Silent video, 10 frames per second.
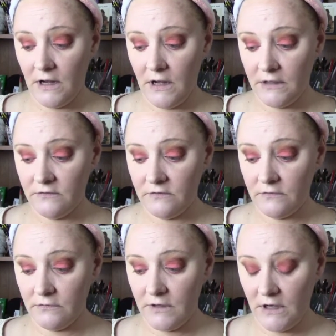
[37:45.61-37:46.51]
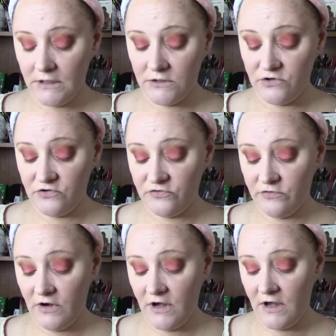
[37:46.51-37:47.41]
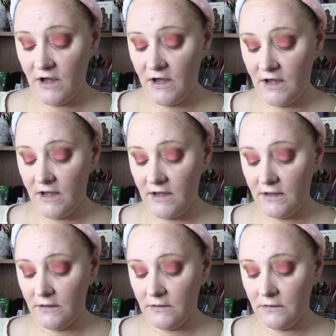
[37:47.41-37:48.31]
on so that can dry.